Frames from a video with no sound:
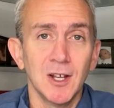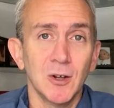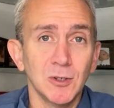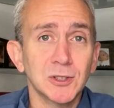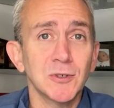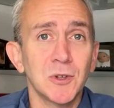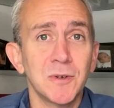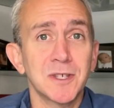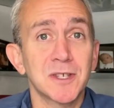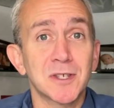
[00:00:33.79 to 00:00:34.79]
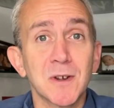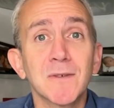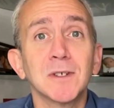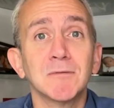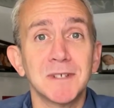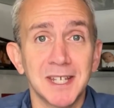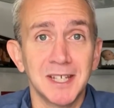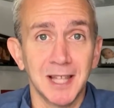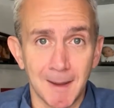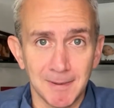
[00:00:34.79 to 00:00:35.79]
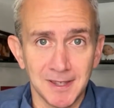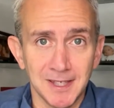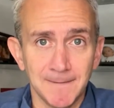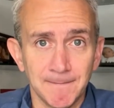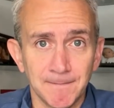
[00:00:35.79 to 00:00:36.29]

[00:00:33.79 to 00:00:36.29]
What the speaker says: also known as a cervical radiculopathy.